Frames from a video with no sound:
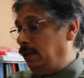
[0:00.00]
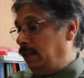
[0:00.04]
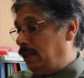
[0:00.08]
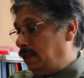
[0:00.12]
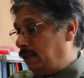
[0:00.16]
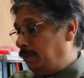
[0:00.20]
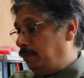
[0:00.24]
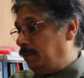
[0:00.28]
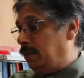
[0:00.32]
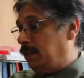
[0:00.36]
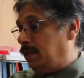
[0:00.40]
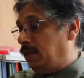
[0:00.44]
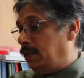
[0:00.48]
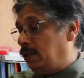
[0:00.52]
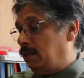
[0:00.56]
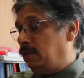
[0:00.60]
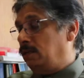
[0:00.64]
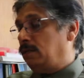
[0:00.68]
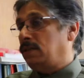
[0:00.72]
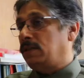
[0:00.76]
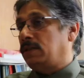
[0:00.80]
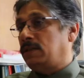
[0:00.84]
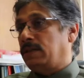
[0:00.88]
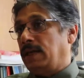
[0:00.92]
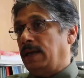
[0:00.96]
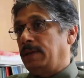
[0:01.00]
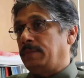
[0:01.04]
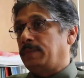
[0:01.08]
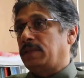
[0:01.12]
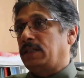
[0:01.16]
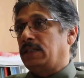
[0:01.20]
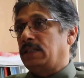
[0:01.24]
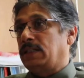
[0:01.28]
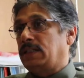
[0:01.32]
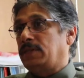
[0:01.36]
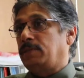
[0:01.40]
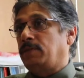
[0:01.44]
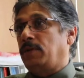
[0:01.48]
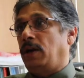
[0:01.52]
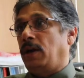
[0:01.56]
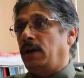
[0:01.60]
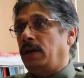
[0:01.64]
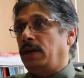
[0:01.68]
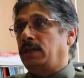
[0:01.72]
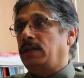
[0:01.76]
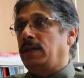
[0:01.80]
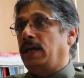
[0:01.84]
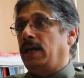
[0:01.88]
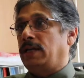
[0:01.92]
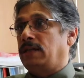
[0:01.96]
this particular Samsung's product